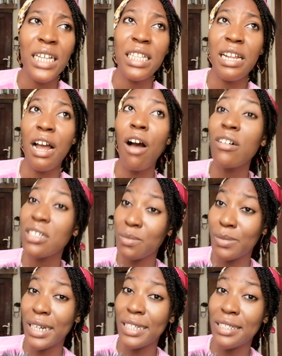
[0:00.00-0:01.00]
that her
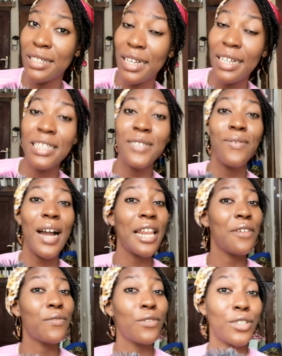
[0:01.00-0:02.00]
husband is
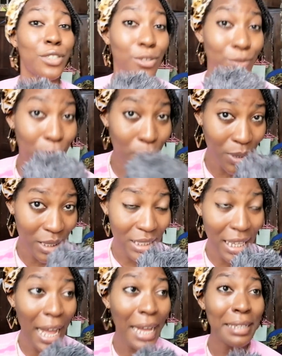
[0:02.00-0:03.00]
filing for a
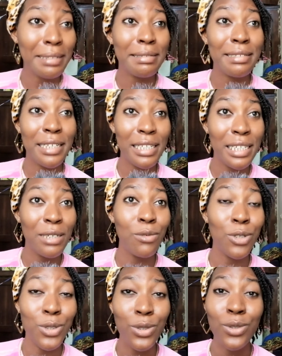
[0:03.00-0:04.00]
divorce and he
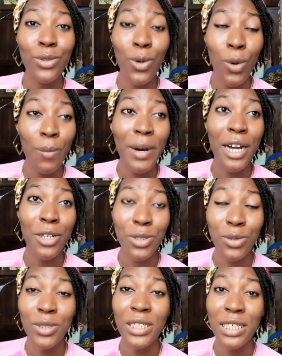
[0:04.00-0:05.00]
wants to go back
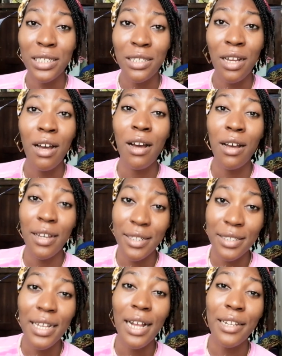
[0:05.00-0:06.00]
to his
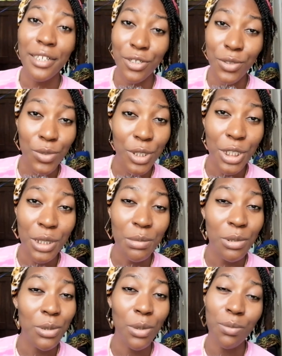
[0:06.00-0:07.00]
Italian
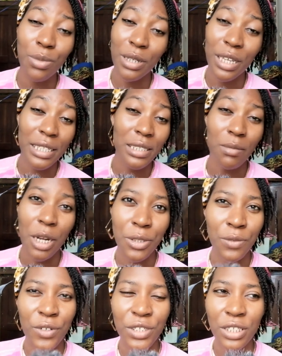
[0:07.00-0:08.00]
dream, getting married
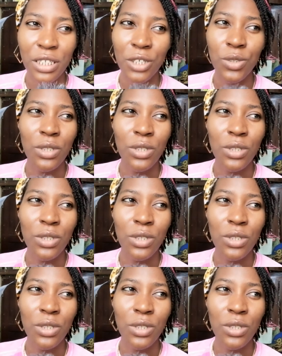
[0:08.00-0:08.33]
to Francesca.